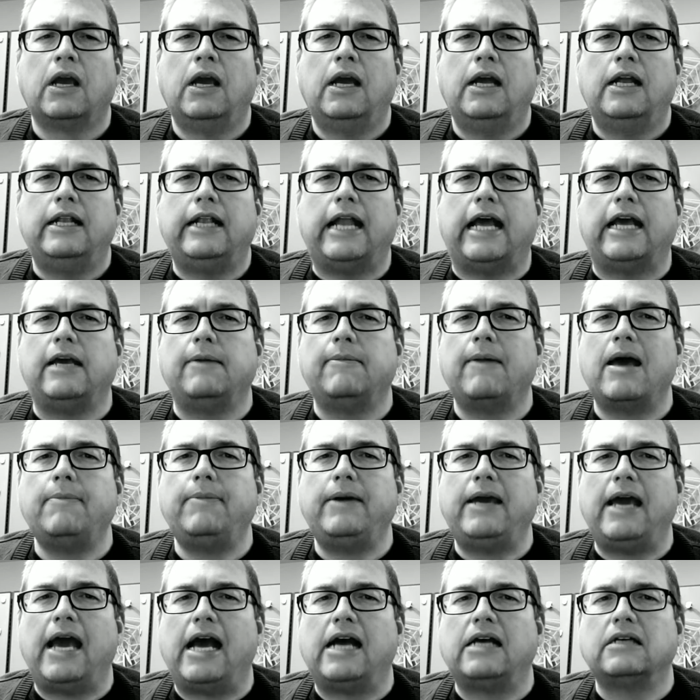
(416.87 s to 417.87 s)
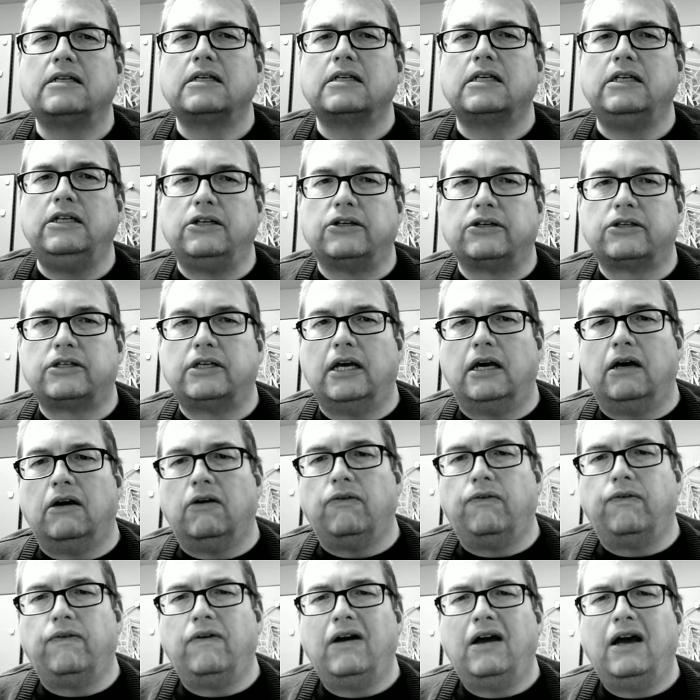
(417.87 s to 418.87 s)
Now you might be asking yourself,
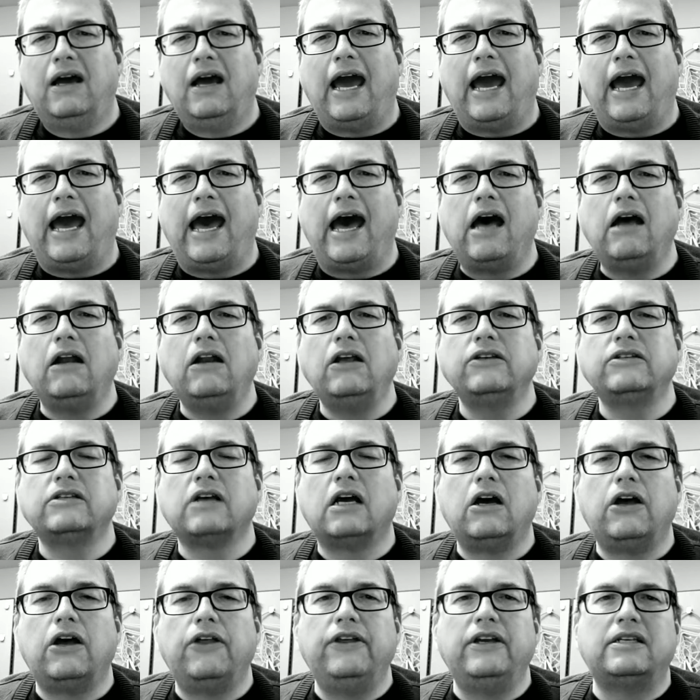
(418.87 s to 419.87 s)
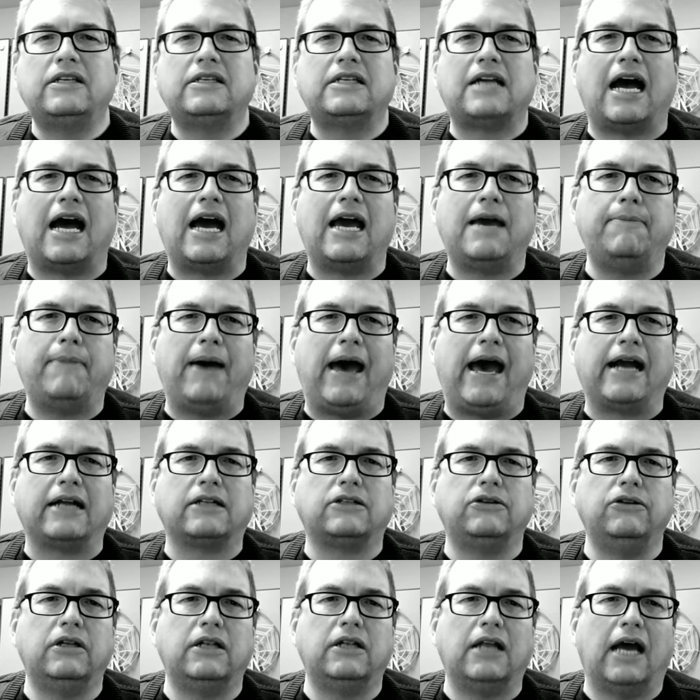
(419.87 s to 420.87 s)
how does all this tie back
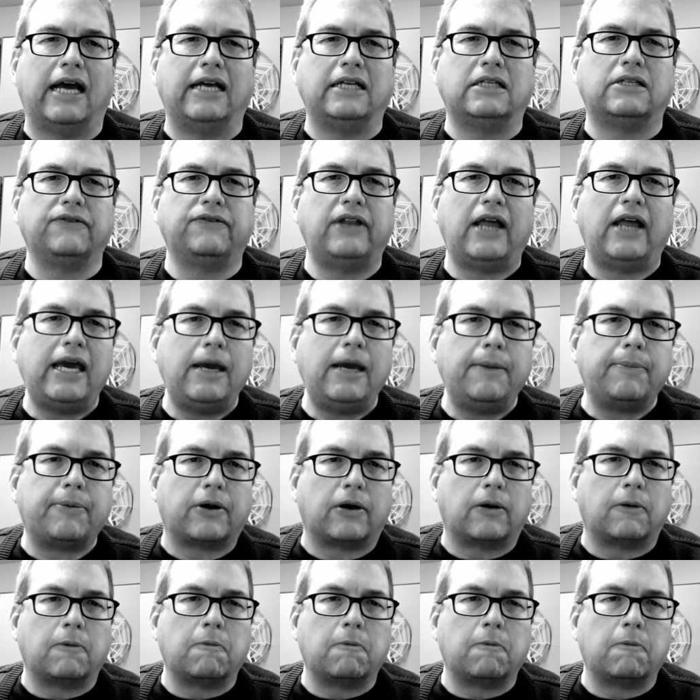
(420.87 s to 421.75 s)
to the Knights of Labor?